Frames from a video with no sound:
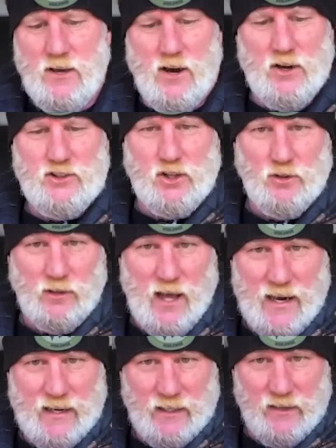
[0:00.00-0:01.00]
on two
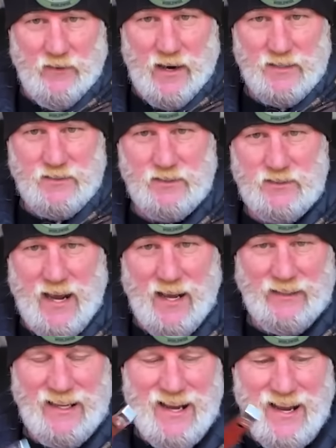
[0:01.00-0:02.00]
locking devices
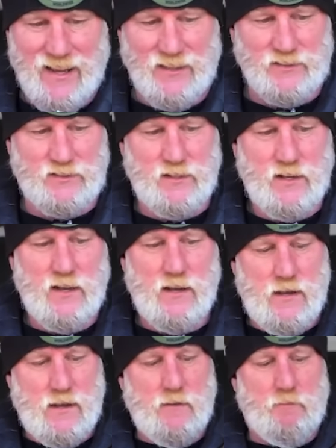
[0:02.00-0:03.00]
on the ends.
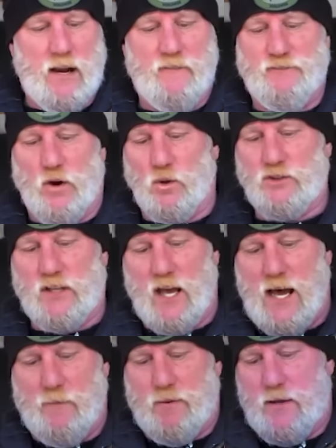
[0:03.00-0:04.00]
But it folds
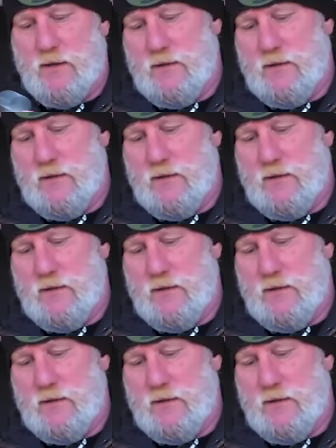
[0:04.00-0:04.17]
up